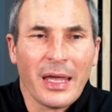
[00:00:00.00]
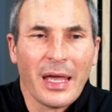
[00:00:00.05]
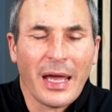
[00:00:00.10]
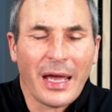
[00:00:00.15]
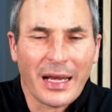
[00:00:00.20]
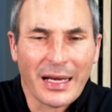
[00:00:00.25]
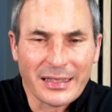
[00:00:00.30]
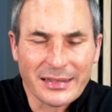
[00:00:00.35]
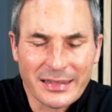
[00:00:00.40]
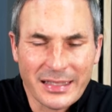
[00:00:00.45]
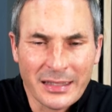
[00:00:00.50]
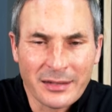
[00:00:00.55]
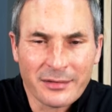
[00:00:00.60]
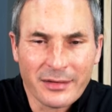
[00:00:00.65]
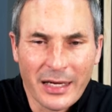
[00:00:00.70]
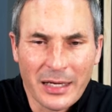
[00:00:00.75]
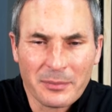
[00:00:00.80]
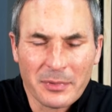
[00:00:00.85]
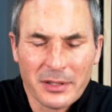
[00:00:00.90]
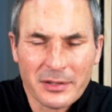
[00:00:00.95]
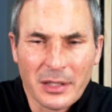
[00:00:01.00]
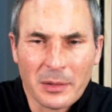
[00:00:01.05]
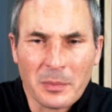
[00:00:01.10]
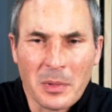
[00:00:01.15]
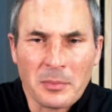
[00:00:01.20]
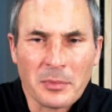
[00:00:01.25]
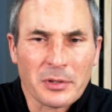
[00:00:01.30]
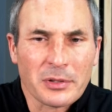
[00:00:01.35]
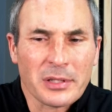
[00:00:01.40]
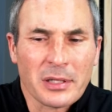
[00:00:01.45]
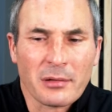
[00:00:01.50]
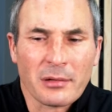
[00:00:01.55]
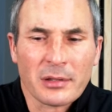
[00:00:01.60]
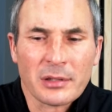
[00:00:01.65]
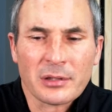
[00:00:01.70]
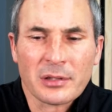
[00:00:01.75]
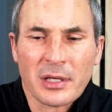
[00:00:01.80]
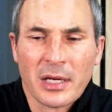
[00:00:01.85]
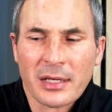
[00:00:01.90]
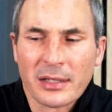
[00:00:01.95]
and I did that because I remember
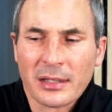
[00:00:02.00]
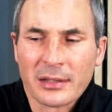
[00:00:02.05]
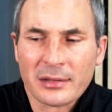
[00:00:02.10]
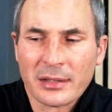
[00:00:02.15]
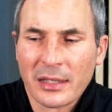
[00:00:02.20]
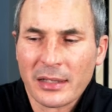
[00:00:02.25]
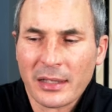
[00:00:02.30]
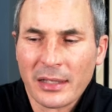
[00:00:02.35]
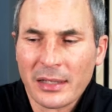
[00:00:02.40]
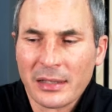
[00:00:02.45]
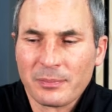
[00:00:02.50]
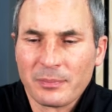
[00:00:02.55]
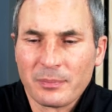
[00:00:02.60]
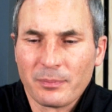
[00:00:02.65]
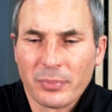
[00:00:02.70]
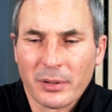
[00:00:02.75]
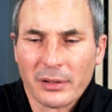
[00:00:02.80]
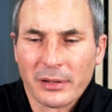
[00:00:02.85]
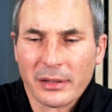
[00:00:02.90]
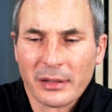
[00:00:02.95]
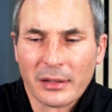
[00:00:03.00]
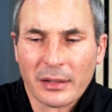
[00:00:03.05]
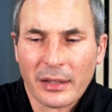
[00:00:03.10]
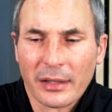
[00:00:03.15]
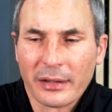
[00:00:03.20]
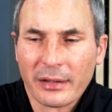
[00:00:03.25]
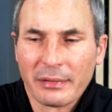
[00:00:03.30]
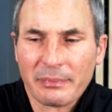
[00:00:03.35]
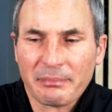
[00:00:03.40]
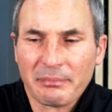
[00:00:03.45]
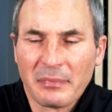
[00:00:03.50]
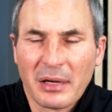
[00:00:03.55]
telling Jake, I was like, hey, buddy, like,